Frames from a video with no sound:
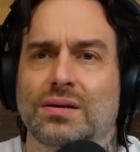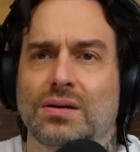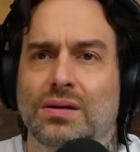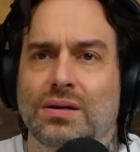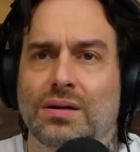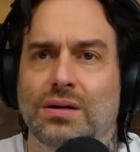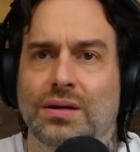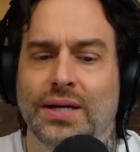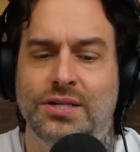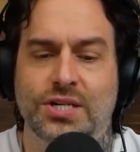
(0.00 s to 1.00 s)
Insider
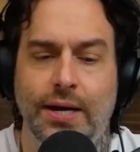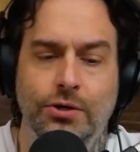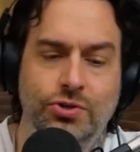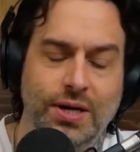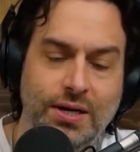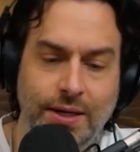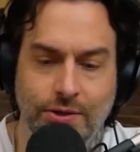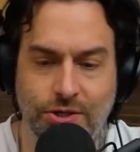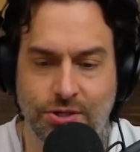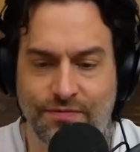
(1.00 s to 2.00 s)
trading. Insider trading.
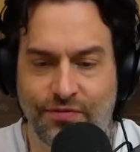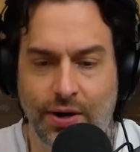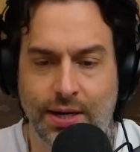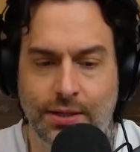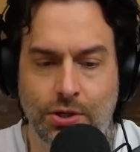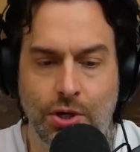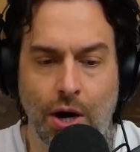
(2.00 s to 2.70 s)
Just fucking